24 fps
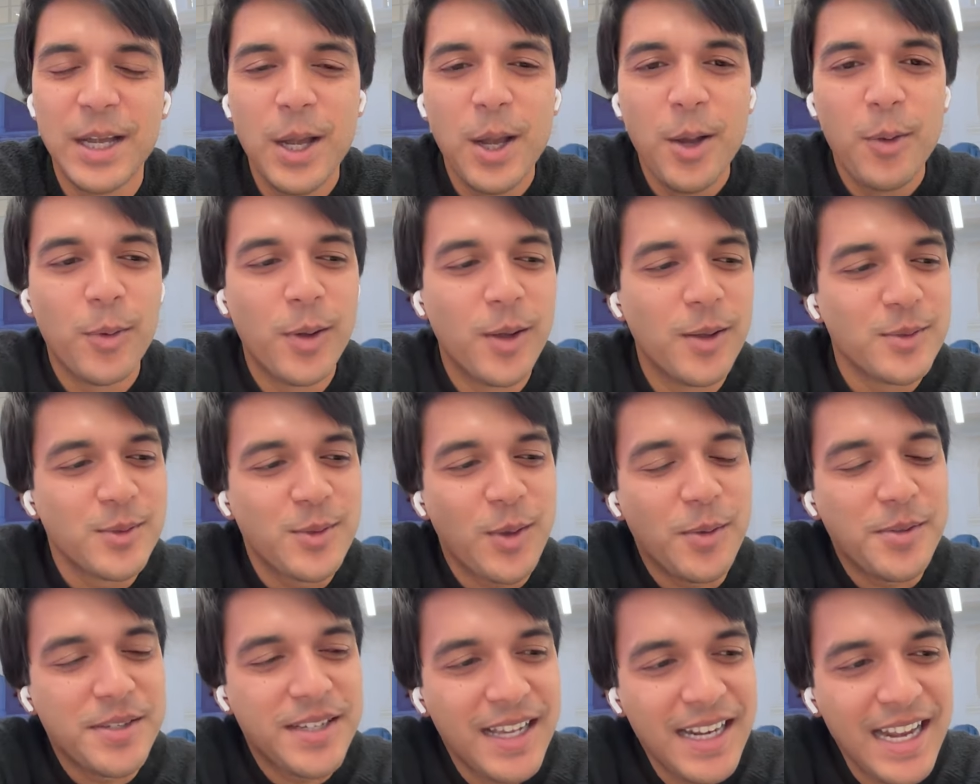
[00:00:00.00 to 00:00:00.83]
Well, so I
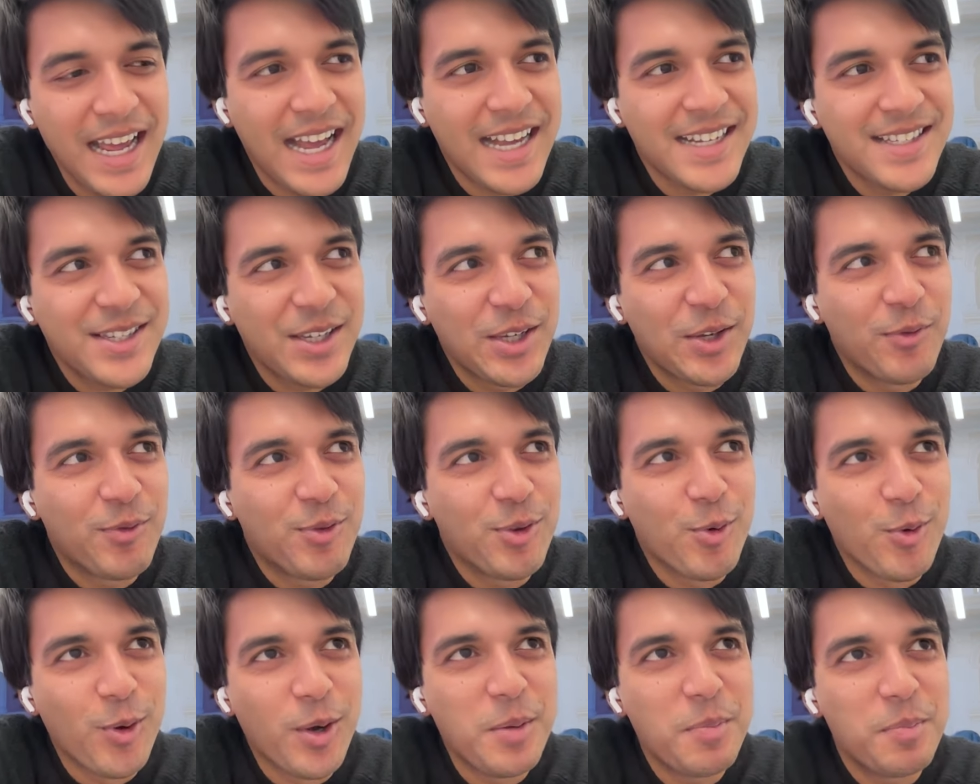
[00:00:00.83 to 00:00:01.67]
was going to ask you, if you
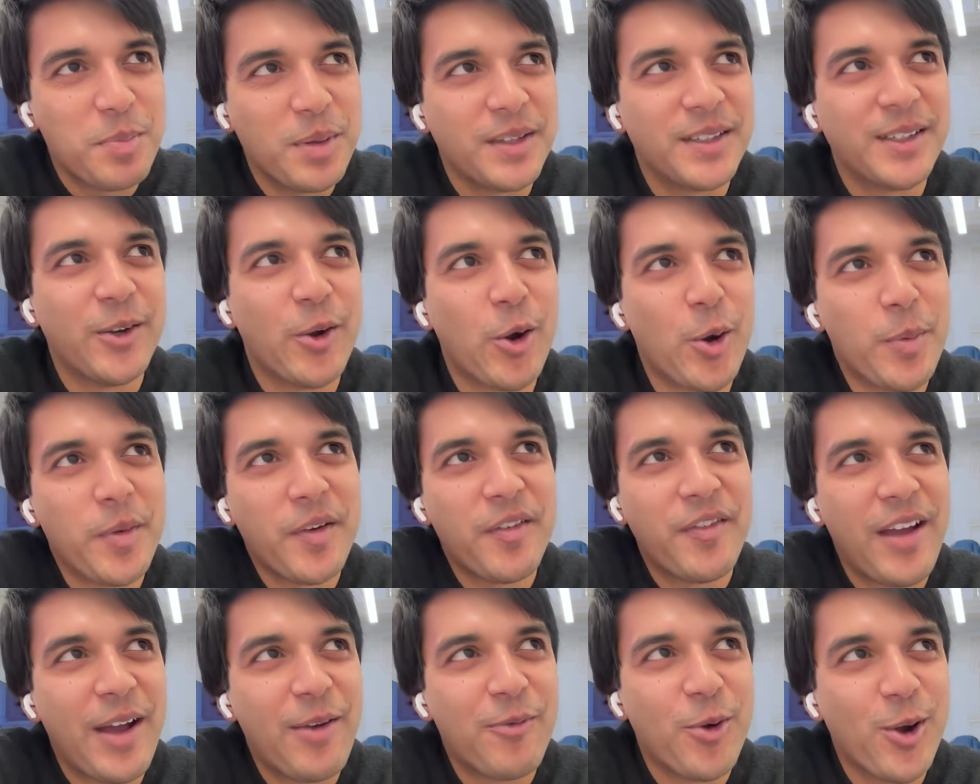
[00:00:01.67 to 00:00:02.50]
weren't building Orbit
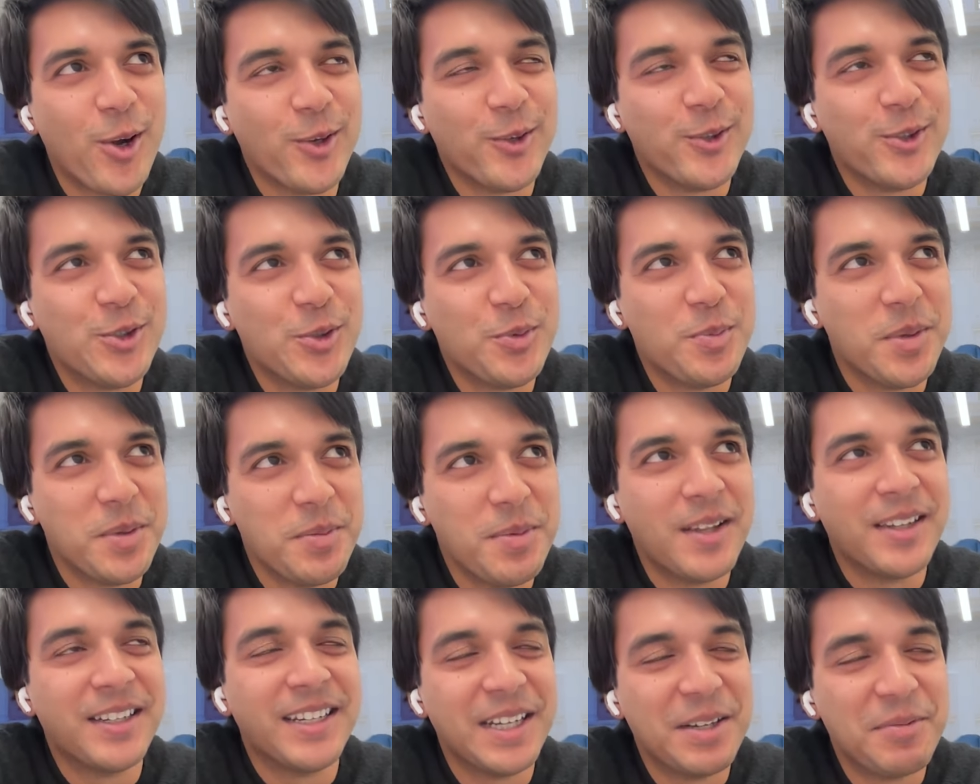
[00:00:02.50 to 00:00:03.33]
Fab, what would you be
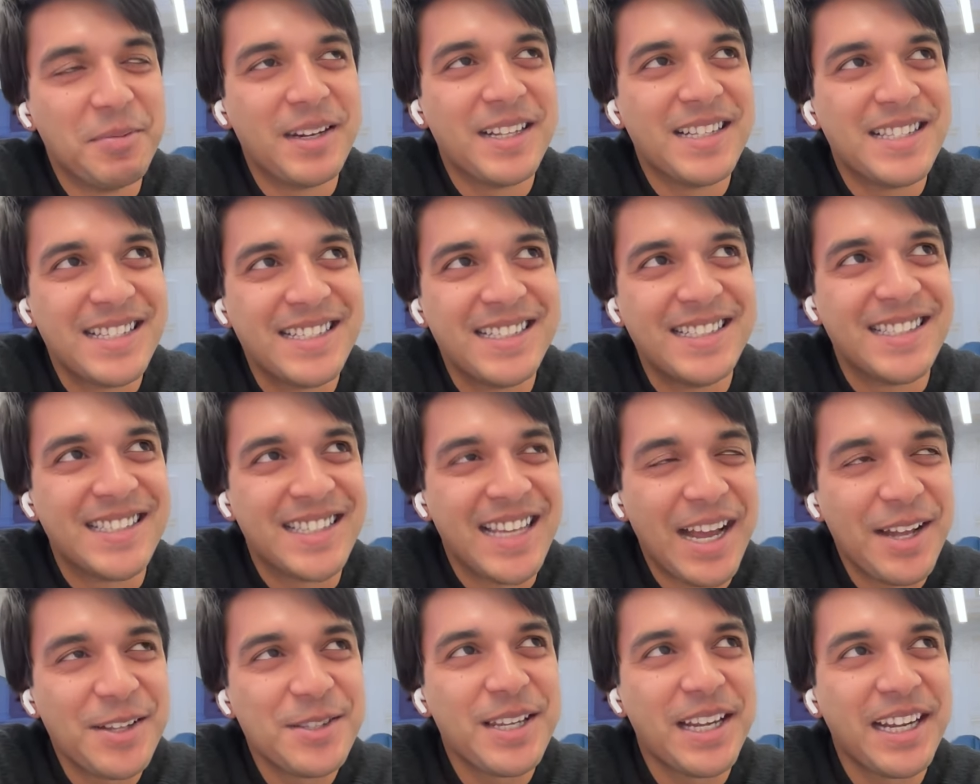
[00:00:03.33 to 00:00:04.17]
building? But it
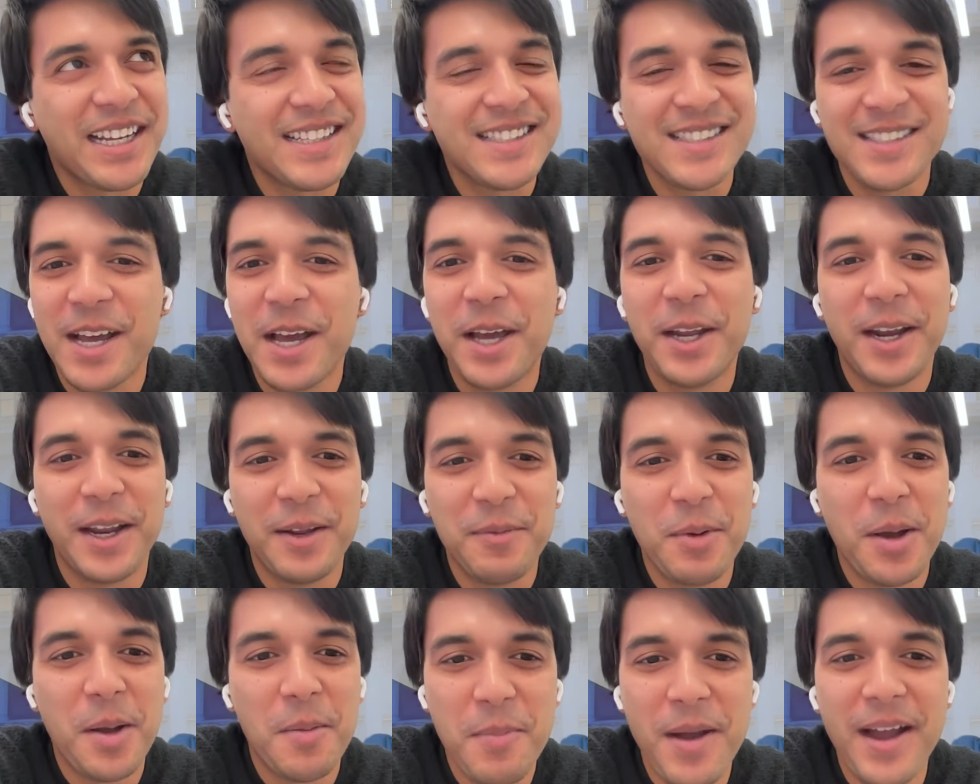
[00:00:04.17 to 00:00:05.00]
sounds like it's not
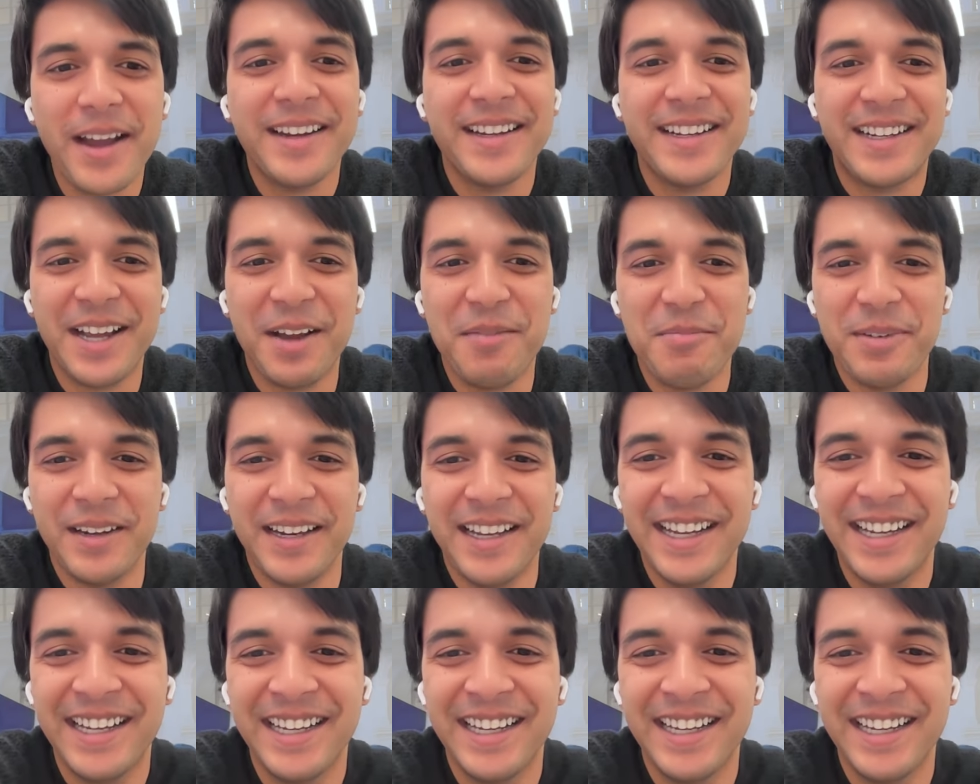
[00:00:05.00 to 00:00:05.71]
a mining company.